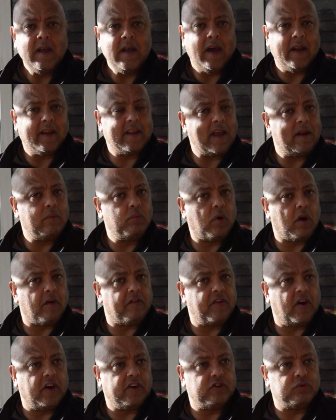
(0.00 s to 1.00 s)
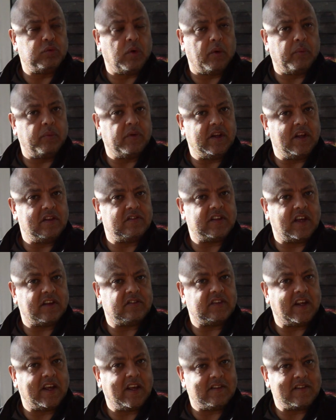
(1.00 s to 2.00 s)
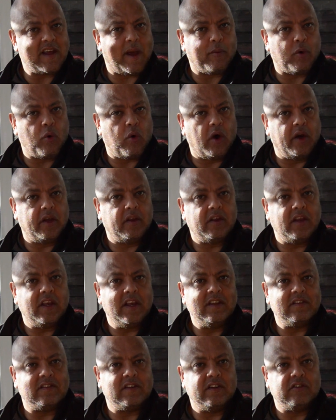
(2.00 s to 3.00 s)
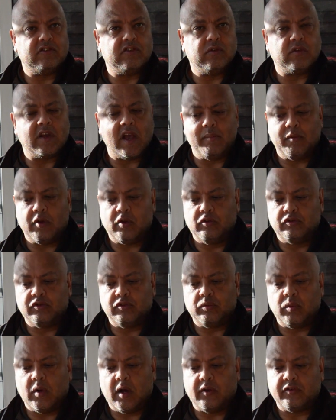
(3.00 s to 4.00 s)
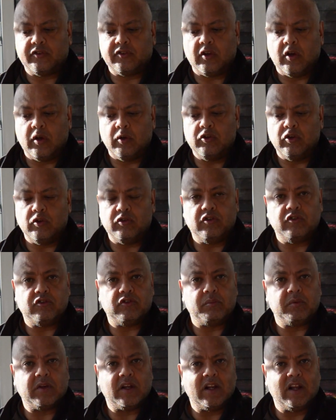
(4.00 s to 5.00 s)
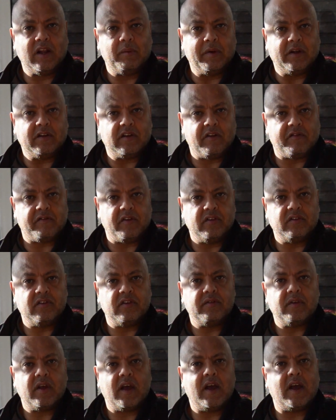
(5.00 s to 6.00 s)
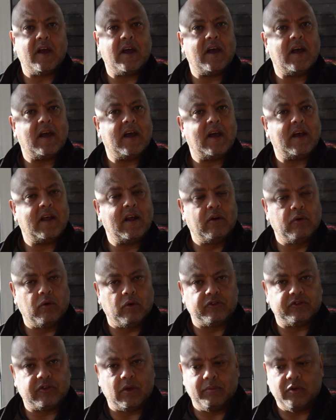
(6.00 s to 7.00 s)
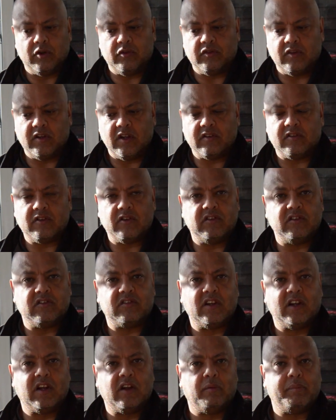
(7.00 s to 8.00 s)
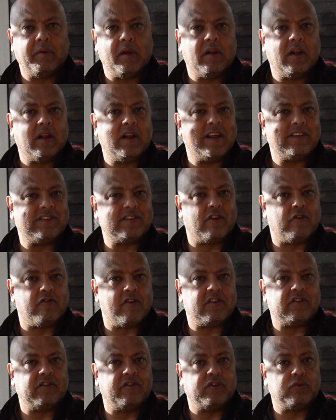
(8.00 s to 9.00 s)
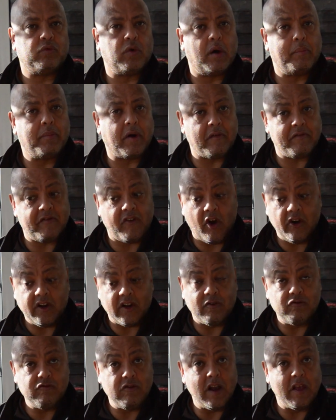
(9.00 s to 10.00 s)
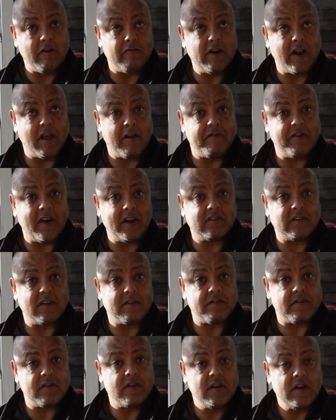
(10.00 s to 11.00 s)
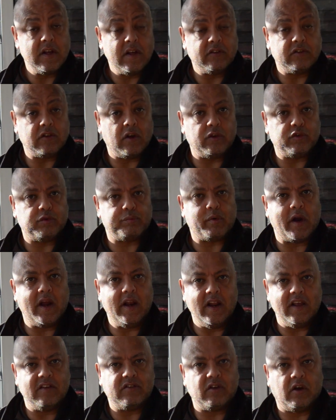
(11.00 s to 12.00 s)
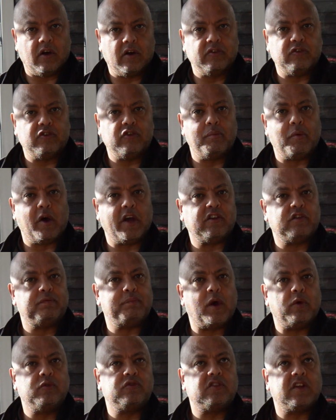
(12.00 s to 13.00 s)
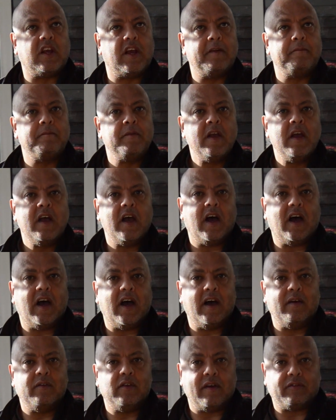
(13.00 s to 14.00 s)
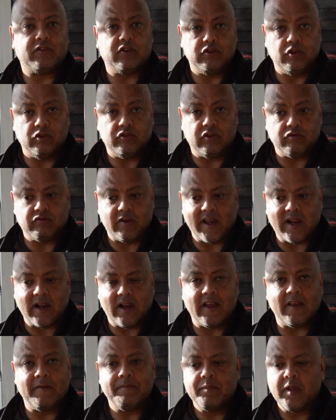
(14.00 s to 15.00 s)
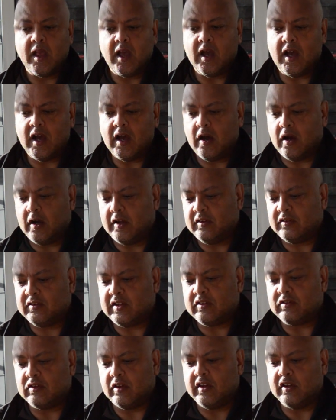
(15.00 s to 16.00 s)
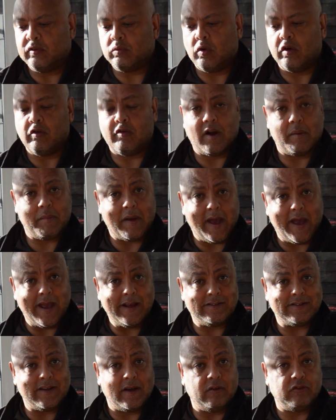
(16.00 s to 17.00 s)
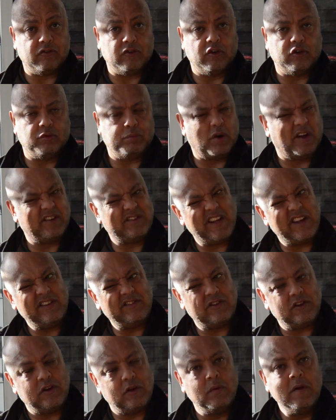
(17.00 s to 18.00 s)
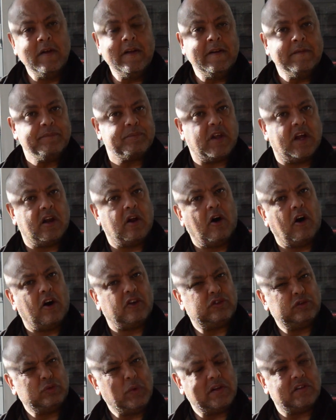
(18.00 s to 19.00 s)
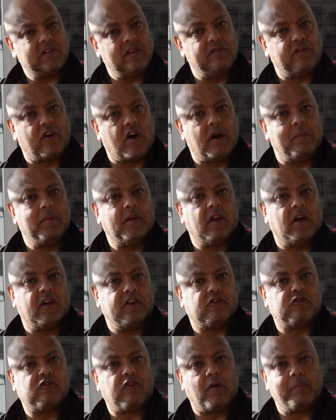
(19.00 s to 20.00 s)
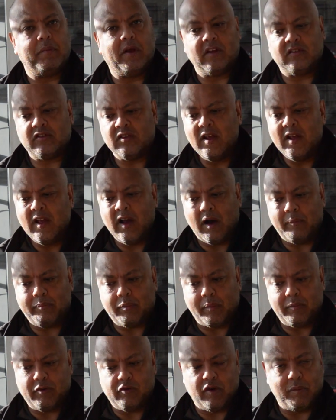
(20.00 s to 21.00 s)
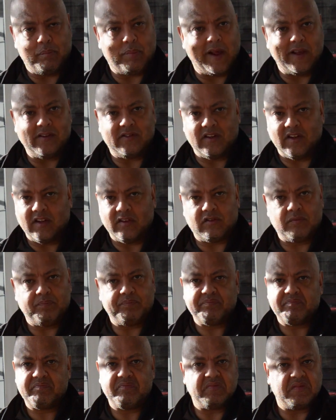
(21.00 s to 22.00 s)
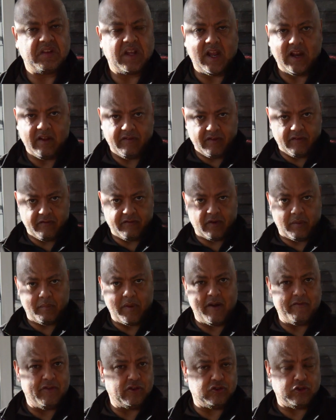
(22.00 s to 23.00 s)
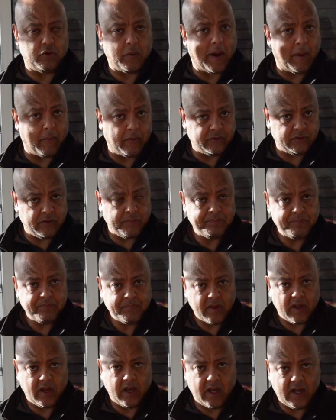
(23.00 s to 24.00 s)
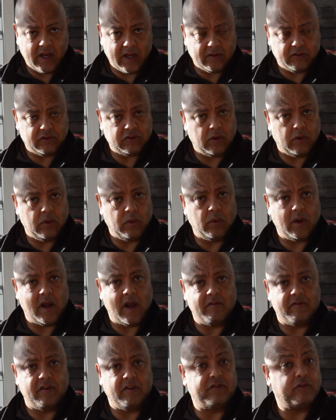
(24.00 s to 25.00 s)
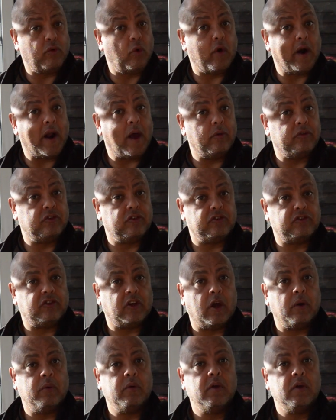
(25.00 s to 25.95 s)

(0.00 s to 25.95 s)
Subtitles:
And again, what I find as well with the insects, they adapt quite easily to chemicals as well, so using something a little bit different. And also I'm using this because it's a little bit less aggressive as well, but I find it really effective. So I'm spraying this onto my exposed skin. You have to use it regularly. It says on this one around about 8 hours use, but I tend to, in a hot sweaty environment like the tropics, I'm probably replacing this anything from every 2 hours to every 4 hours or so.